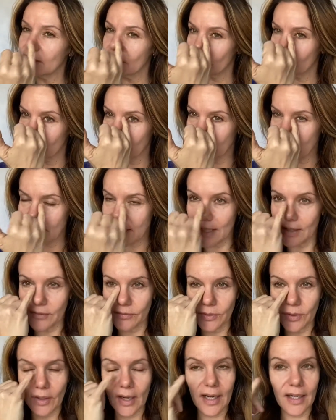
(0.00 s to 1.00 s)
or inside of
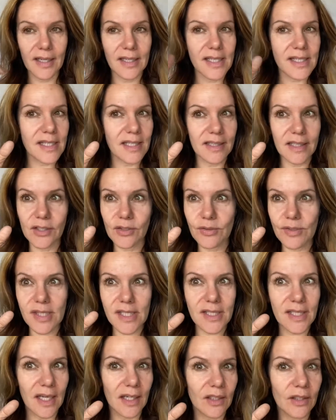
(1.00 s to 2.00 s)
your eyes and then you see
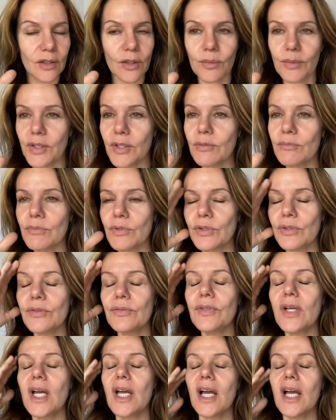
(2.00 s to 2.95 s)
that glow when you move.